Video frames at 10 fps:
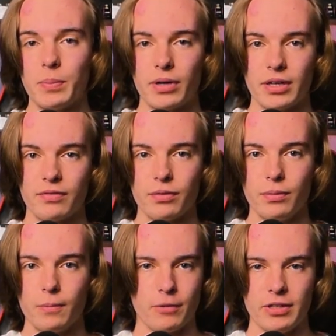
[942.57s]

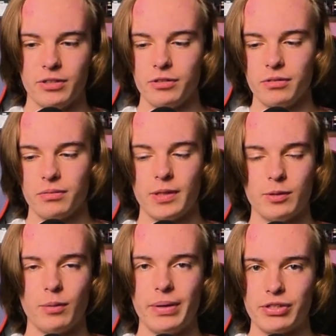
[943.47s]
mindful when you
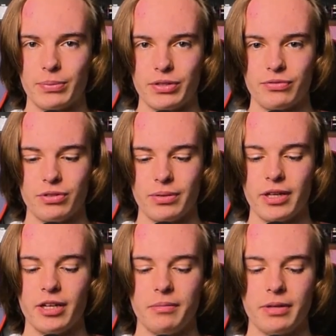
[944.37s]
pick your measurements for your
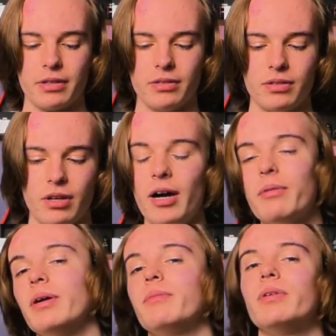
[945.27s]
head, because I
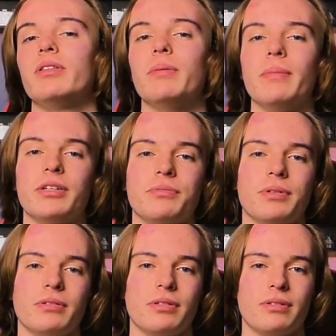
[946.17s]
went with the
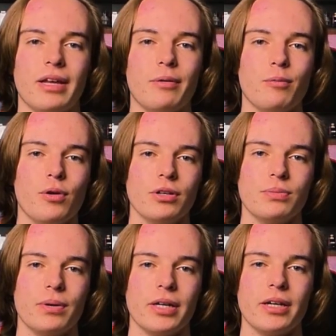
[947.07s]
measurement that
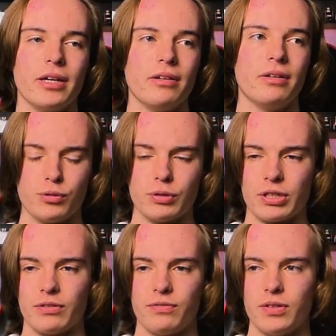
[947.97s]
was my head, which was
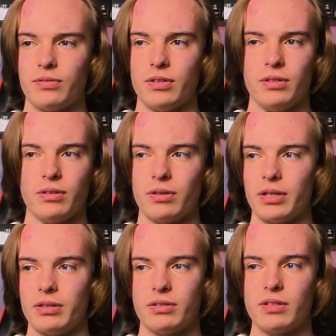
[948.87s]
like a
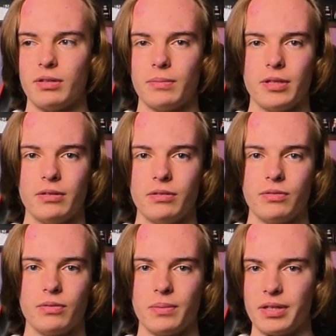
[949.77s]
59
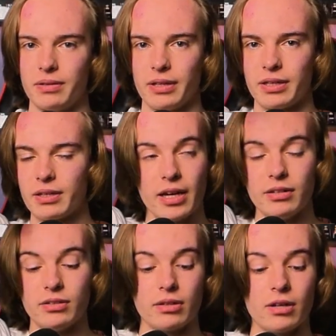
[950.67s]
centimeters for my like
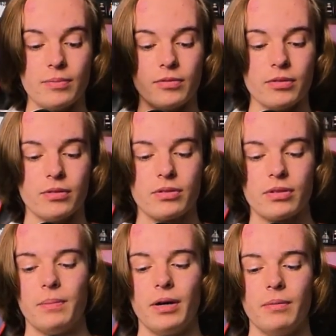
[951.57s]
head
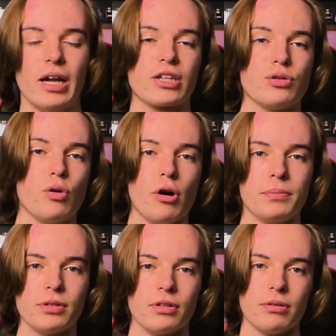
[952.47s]
circumference. But the actual
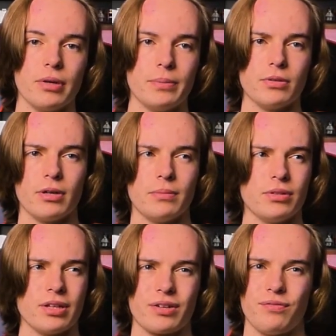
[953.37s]
option on the website
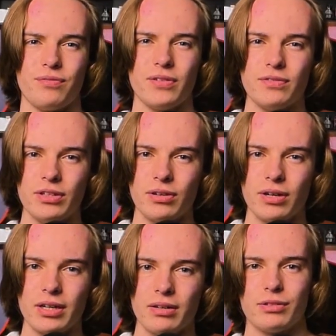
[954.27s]
was like
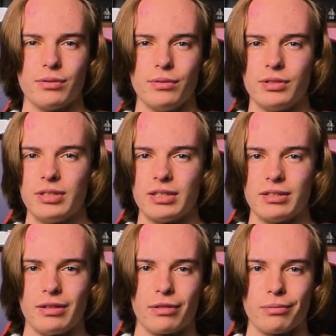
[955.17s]
59 to
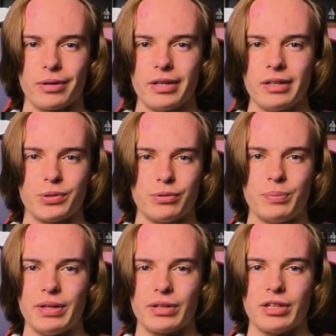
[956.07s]
63, which
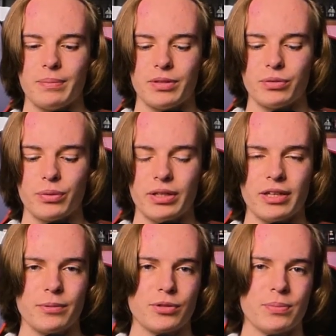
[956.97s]
would be like in between
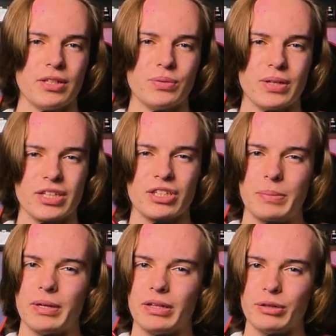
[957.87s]
that, which means it would
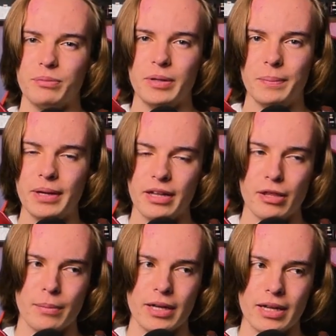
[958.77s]
actually be a little bit bigger
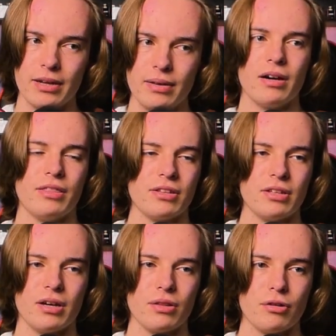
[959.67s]
than my head. I think
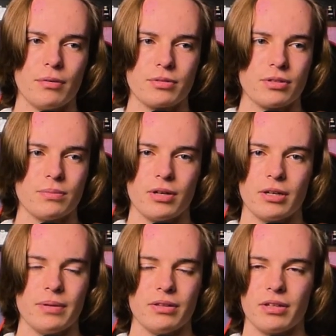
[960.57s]
the other option might
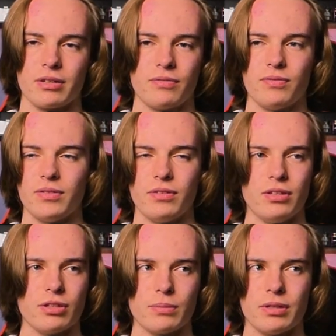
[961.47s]
have been like 50
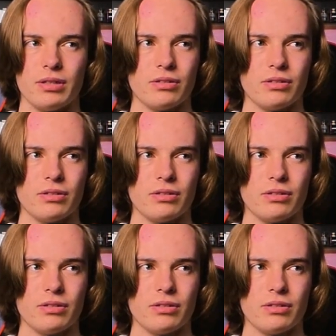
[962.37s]
something